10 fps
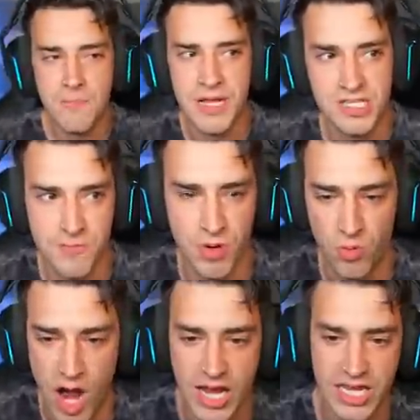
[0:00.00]
I picked up a
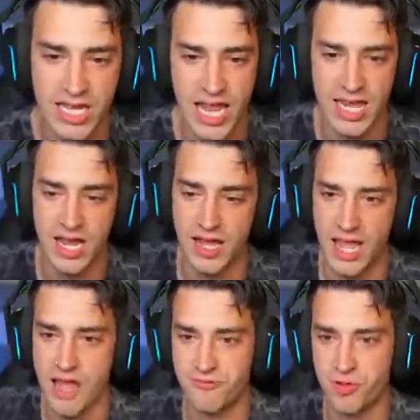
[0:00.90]
rocket and
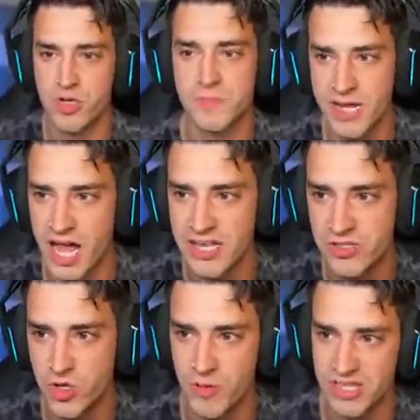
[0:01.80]
I froze my
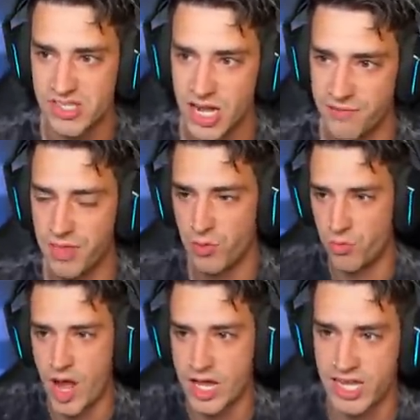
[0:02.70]
ice cube instead
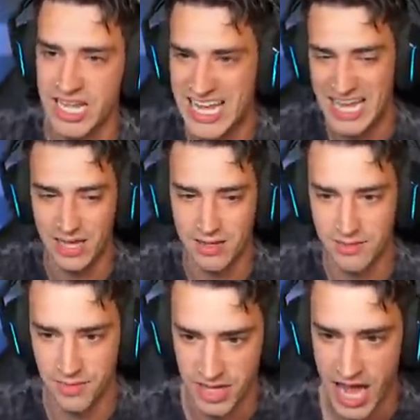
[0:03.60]
of rocketing the